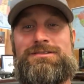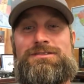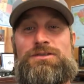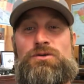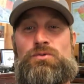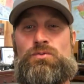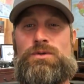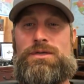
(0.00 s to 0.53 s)

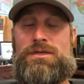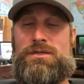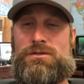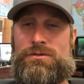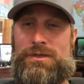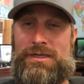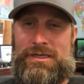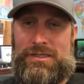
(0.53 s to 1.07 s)
So we
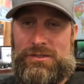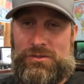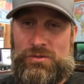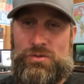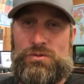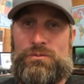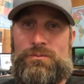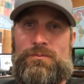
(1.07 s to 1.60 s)
created the
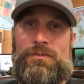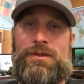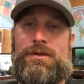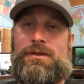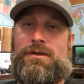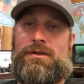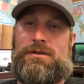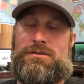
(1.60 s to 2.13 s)
group
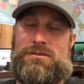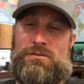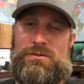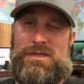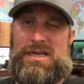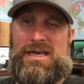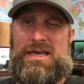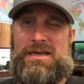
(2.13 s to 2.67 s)
so we
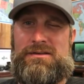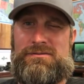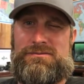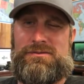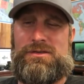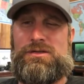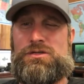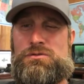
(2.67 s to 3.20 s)
could have
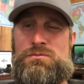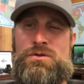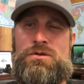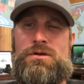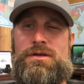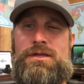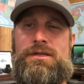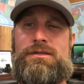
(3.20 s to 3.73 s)
a
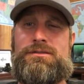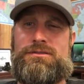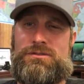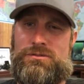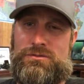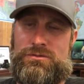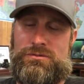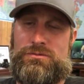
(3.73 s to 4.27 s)
community
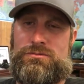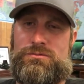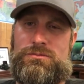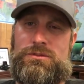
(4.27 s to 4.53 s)
to